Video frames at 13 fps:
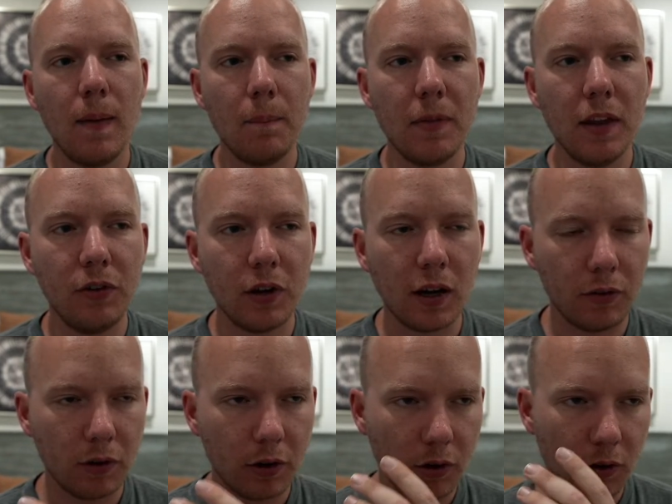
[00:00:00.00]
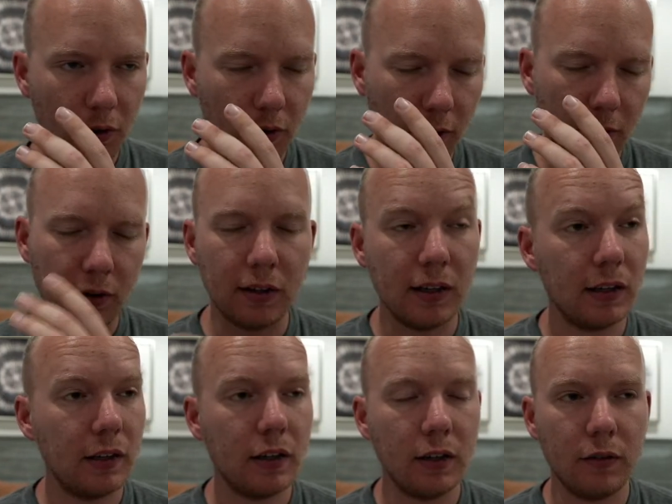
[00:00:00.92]
if you cover your... I'm going to
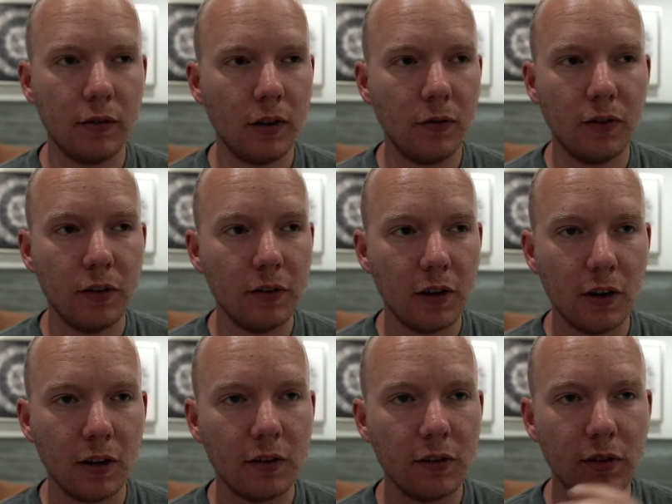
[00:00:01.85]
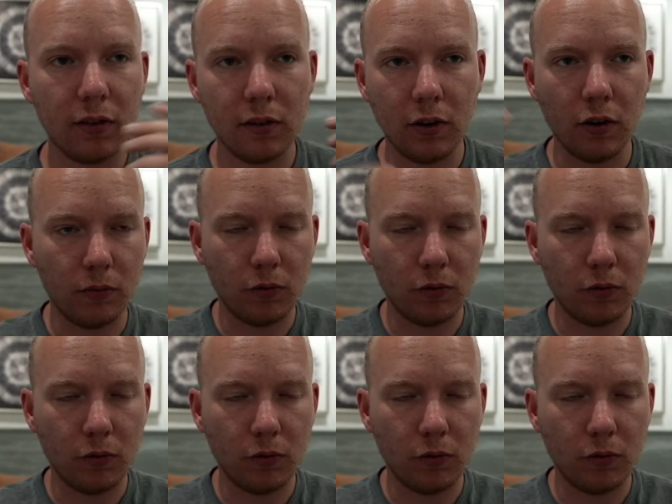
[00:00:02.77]
get confused here because your